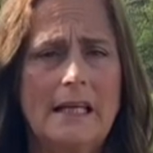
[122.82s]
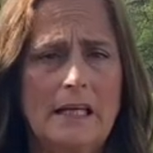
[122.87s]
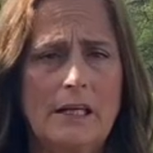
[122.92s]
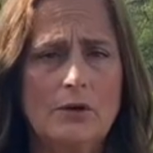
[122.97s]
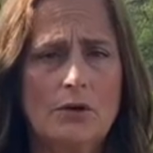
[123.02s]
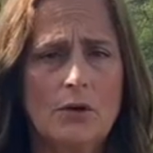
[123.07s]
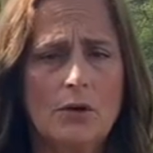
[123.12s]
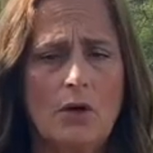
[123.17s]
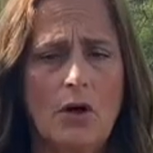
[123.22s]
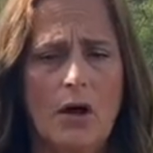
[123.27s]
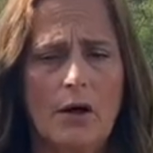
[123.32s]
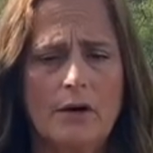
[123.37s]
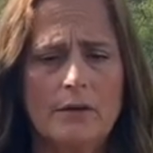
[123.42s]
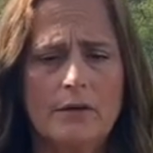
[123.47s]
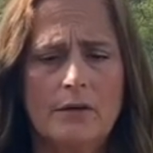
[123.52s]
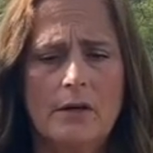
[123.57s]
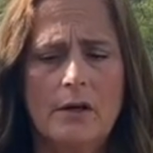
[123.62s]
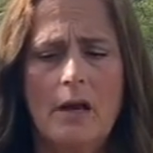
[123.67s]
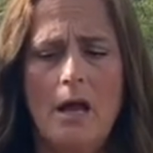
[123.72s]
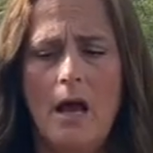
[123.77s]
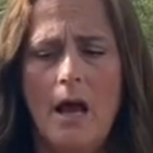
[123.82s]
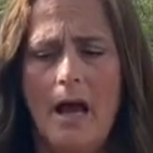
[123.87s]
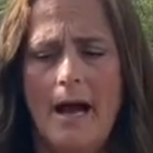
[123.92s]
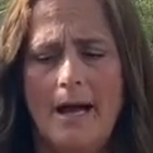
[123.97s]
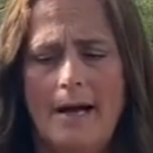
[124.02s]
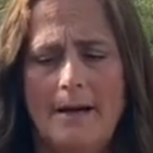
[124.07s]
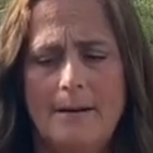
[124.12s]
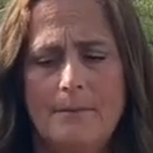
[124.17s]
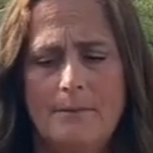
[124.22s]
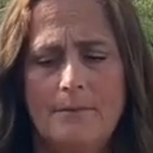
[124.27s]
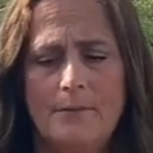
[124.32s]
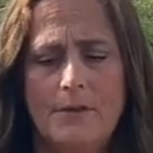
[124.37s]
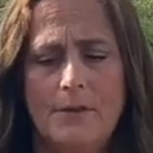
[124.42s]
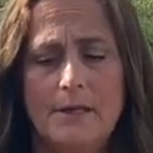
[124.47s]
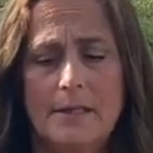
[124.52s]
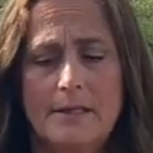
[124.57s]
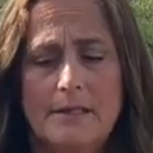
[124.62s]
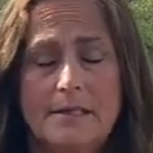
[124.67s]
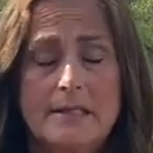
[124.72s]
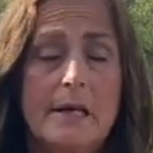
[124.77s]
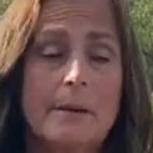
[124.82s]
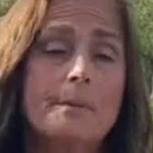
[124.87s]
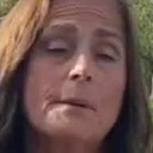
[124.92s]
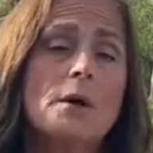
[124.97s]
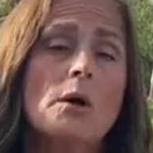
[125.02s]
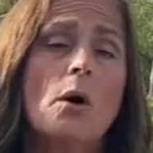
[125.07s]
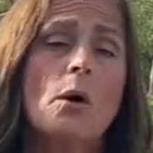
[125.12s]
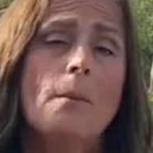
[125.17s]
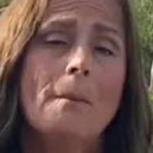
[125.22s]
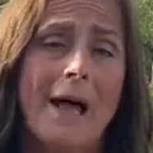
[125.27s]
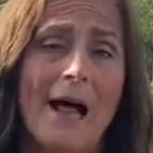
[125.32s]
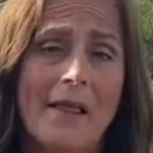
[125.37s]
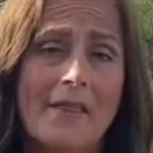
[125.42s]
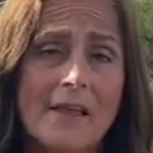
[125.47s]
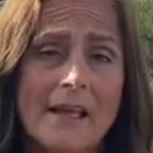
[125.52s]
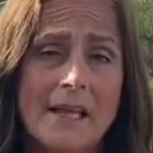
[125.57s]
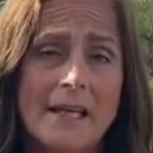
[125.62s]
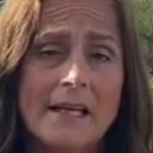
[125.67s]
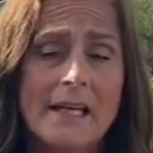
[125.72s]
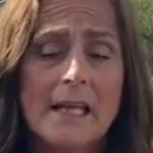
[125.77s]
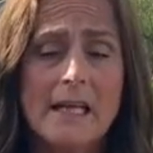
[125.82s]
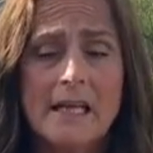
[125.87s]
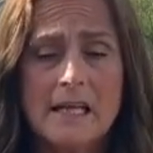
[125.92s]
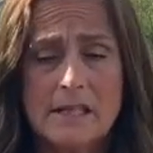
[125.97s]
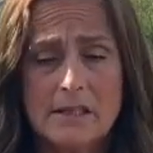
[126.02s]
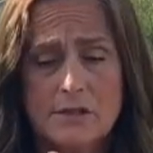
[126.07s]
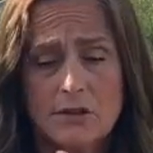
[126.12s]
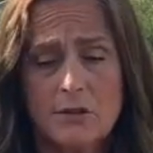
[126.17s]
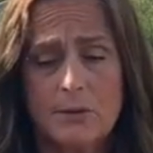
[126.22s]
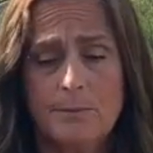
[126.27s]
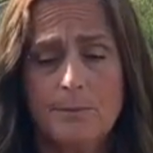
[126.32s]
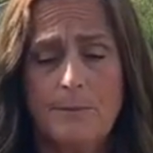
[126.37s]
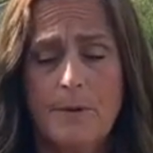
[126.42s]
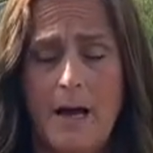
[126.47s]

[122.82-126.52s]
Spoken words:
in your garden. The typical method is to